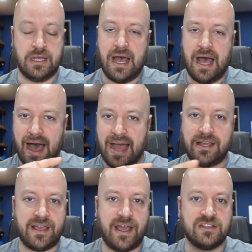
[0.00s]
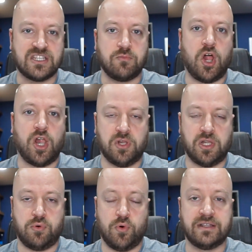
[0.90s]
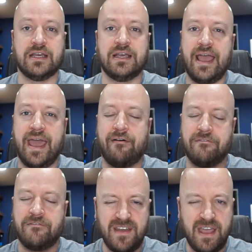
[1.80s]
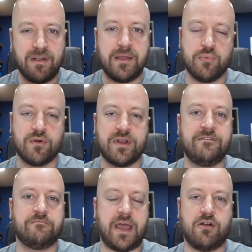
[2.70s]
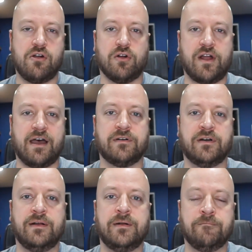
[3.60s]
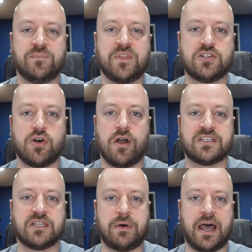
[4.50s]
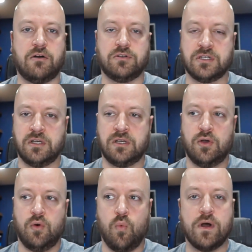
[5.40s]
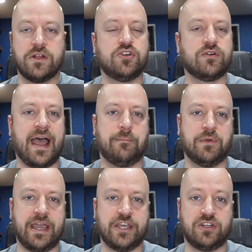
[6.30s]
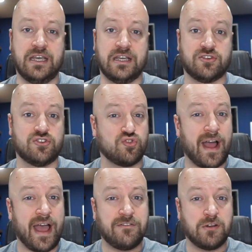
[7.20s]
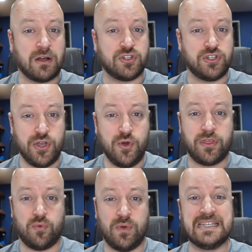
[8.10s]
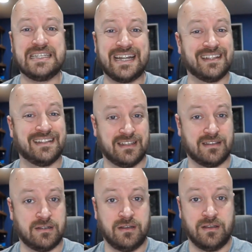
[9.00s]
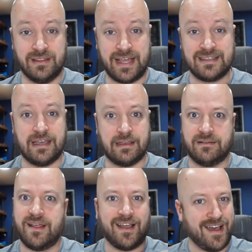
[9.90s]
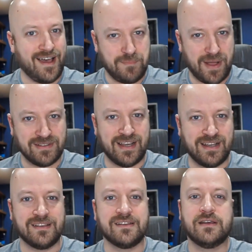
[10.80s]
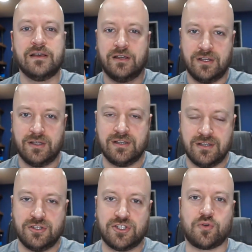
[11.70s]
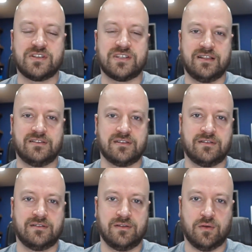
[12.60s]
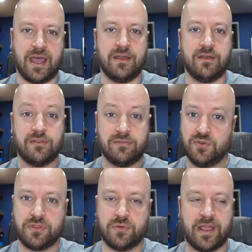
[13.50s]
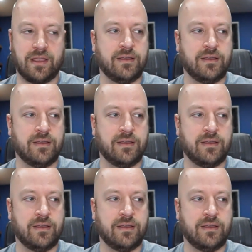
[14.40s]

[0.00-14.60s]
Highlight that in small bullet points and have a very brief paragraph that talks about what your application is. Try for about 2 to 3 sentences. That's it. Not compound sentences, shorter sentences. Okay? 2 to 3.